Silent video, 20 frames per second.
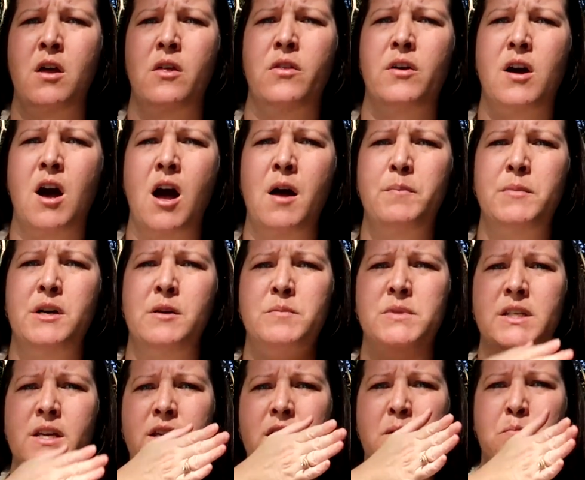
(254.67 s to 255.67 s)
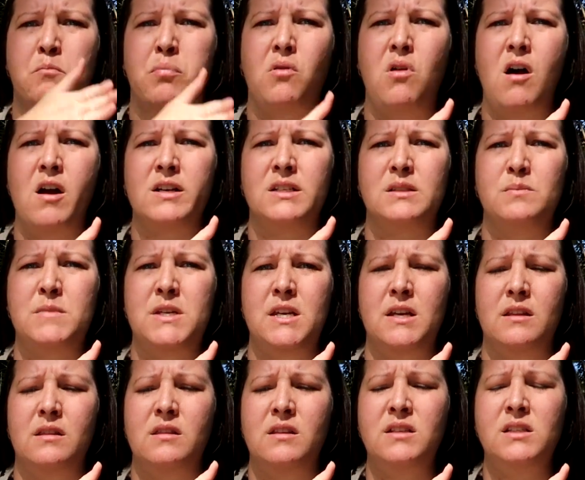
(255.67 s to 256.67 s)
The cop comes in and blocks me
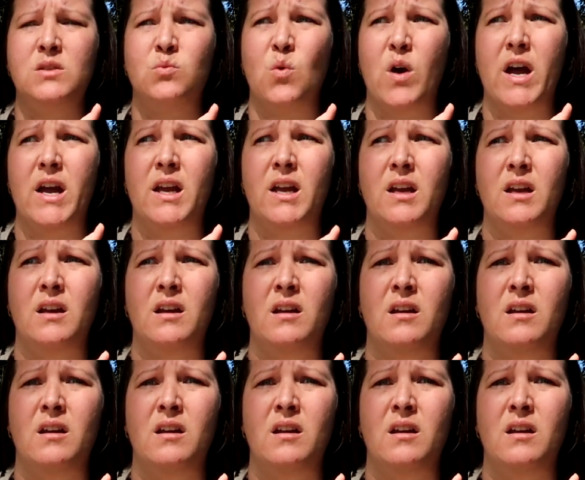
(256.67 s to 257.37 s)
in this way.